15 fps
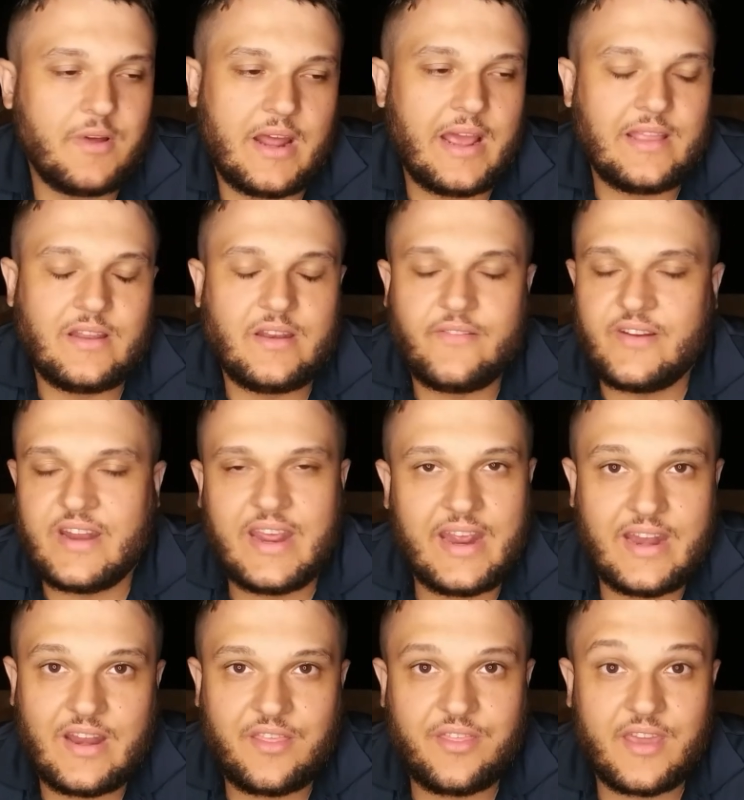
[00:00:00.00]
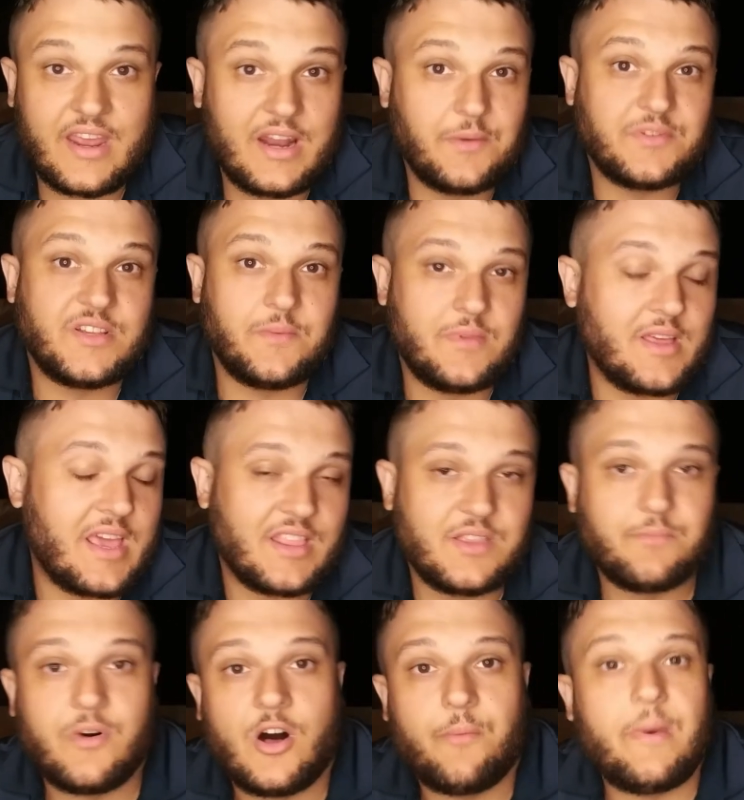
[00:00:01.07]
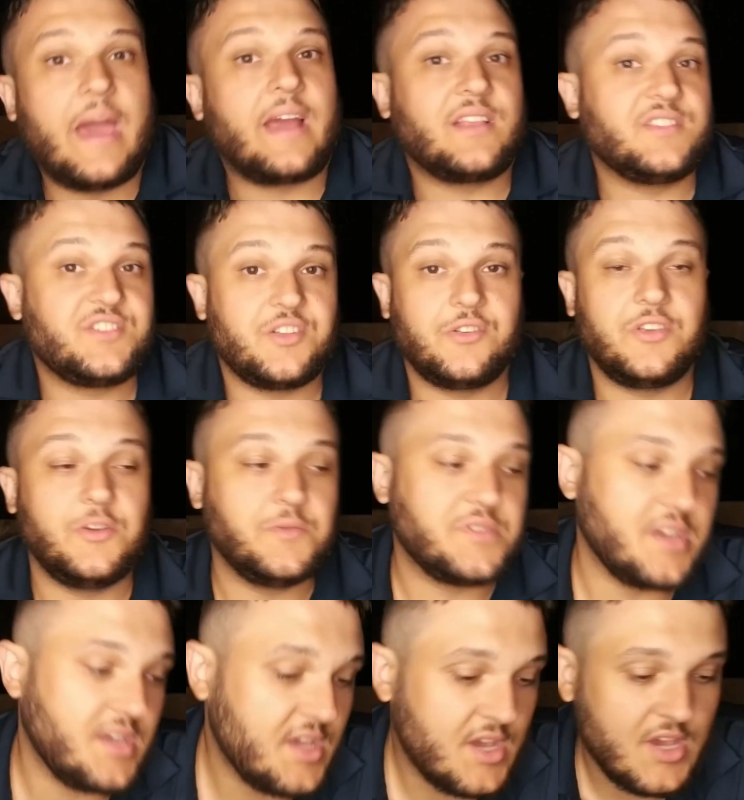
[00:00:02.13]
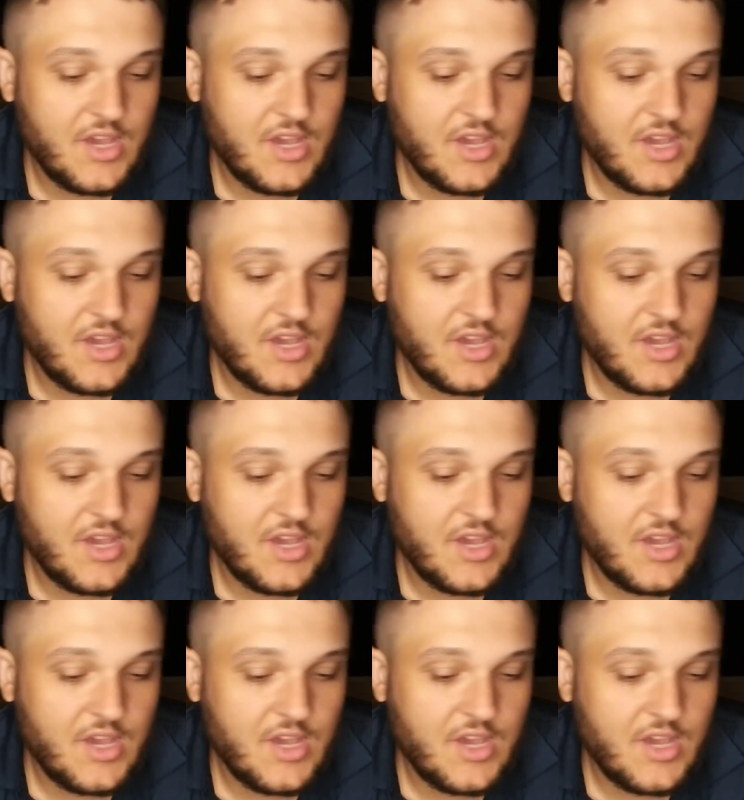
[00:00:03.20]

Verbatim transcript: but I didn't even hit anything and I was able to get the ball back and still use it.